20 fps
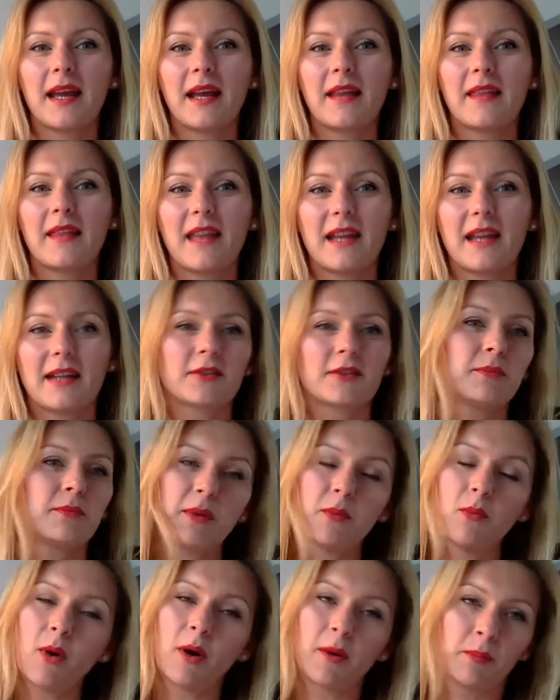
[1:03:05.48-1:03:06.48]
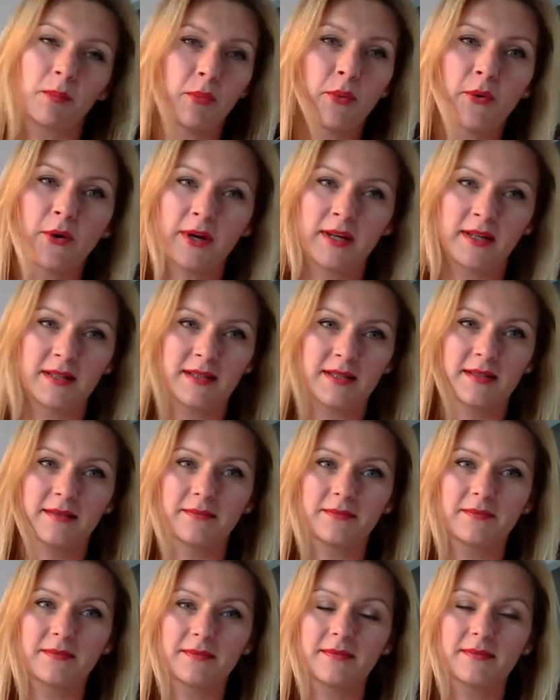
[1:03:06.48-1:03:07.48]
that could be one point.
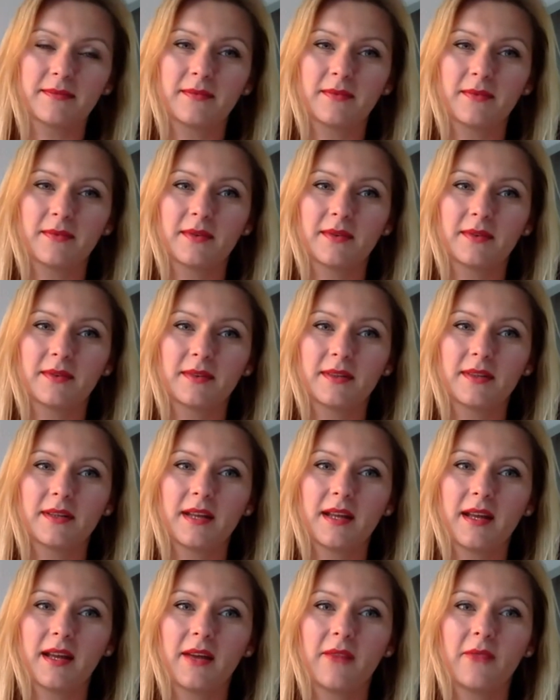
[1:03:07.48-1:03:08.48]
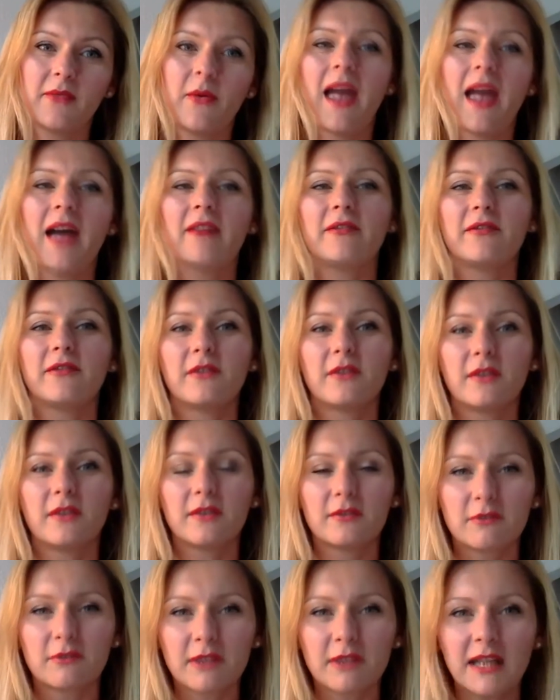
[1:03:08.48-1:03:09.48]
If we have
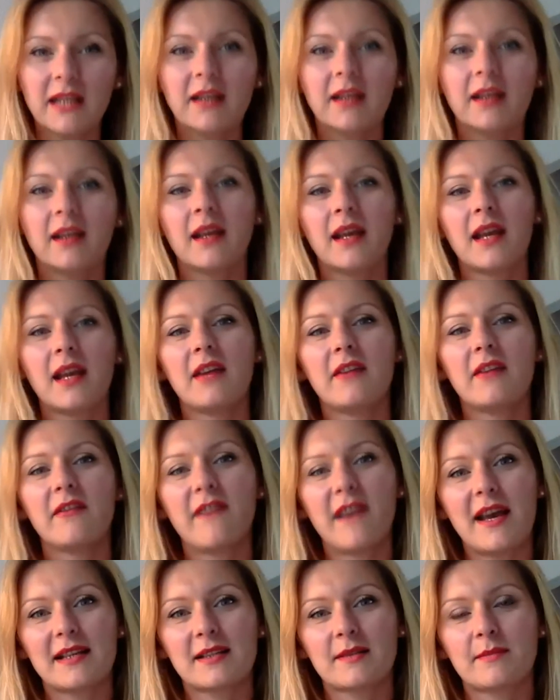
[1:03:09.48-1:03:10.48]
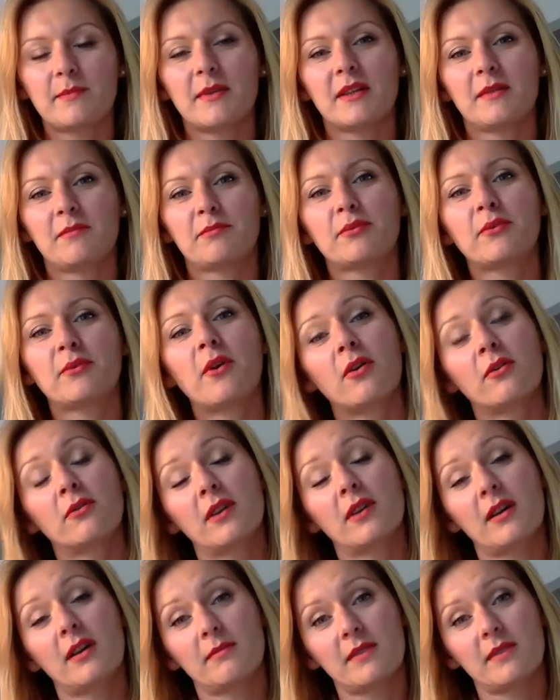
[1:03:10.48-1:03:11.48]
green investment
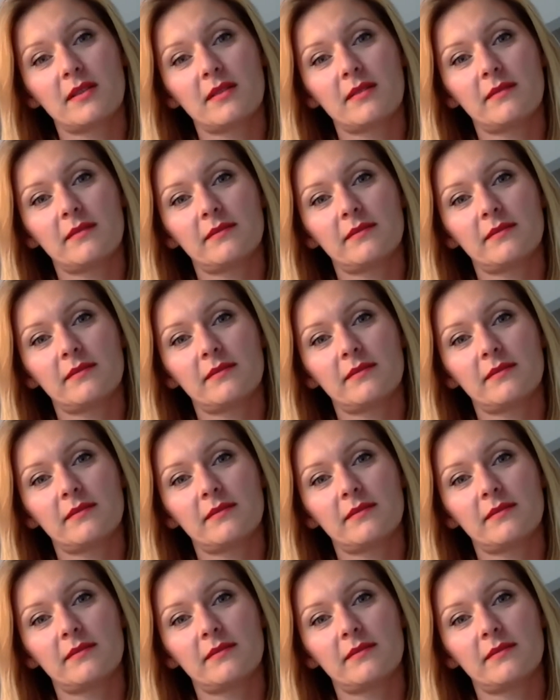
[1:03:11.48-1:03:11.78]
programs.